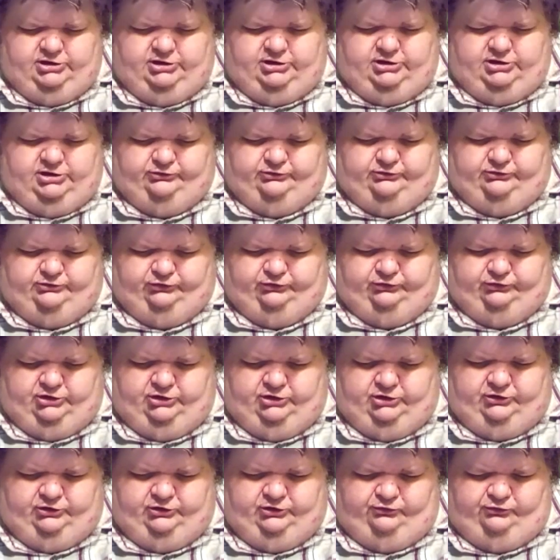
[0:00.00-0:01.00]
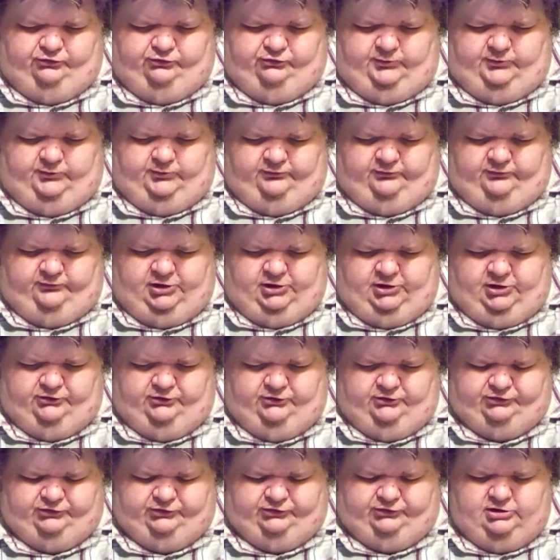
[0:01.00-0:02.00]
In a telegram to Paris sent on
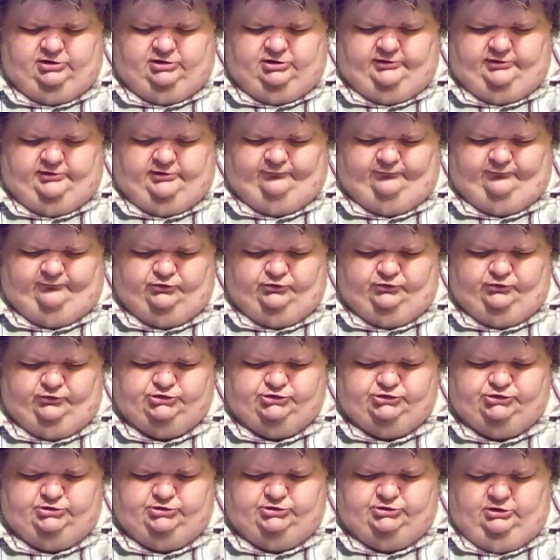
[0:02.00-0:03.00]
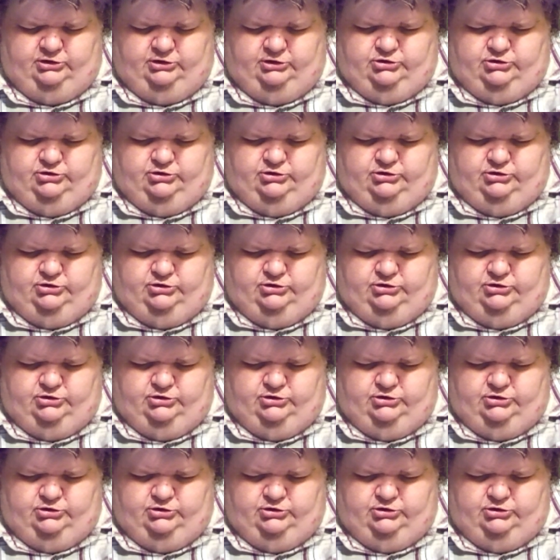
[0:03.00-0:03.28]
4th June